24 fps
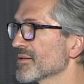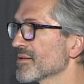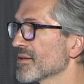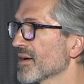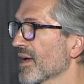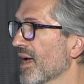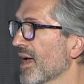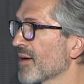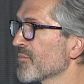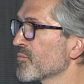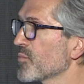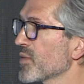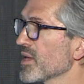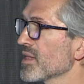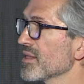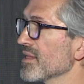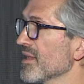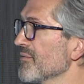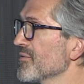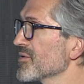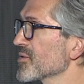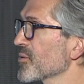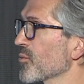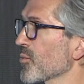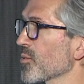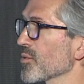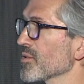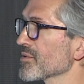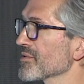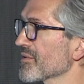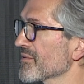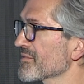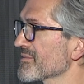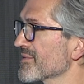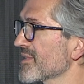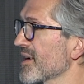And we live in a world
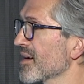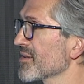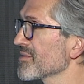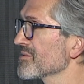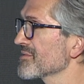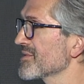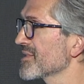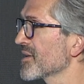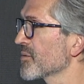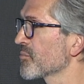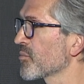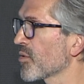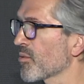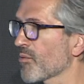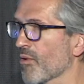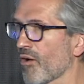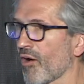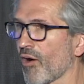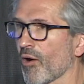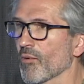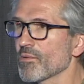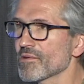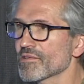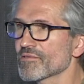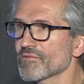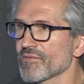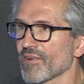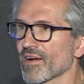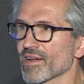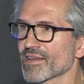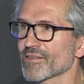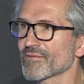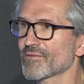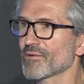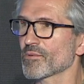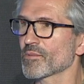of scarcity where we're always
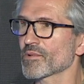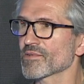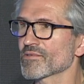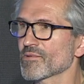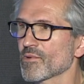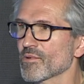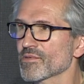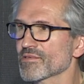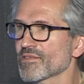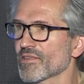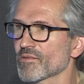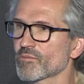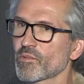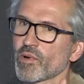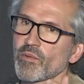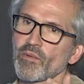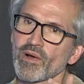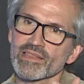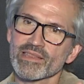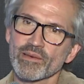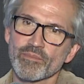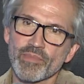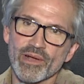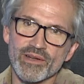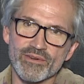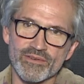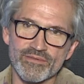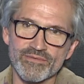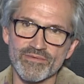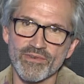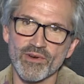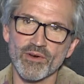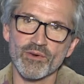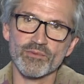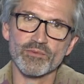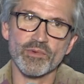fighting for resources. We want the better
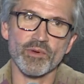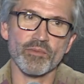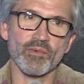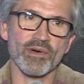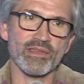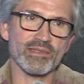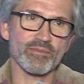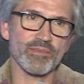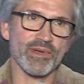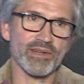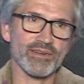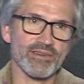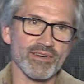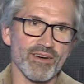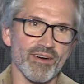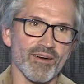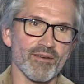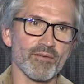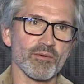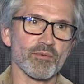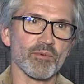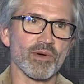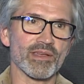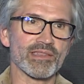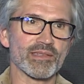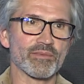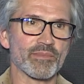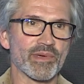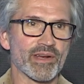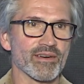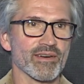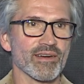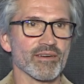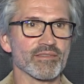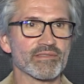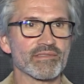phone, we want the better car, we want the
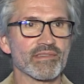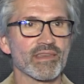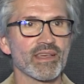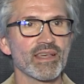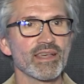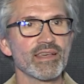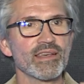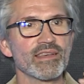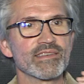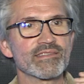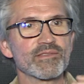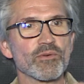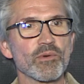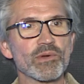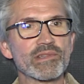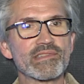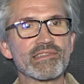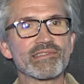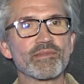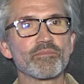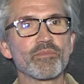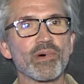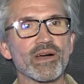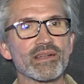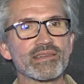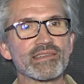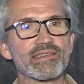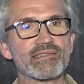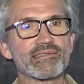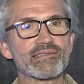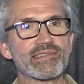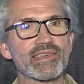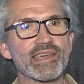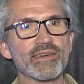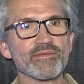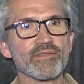bigger house. So what does
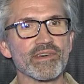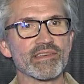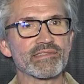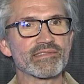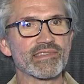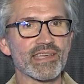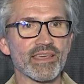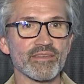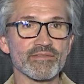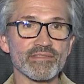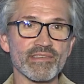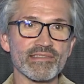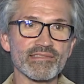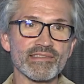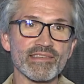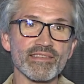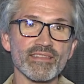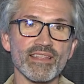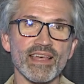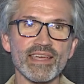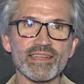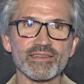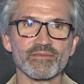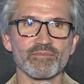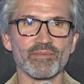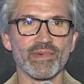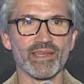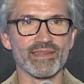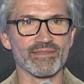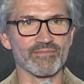abundance give us? It gives us enlightenment.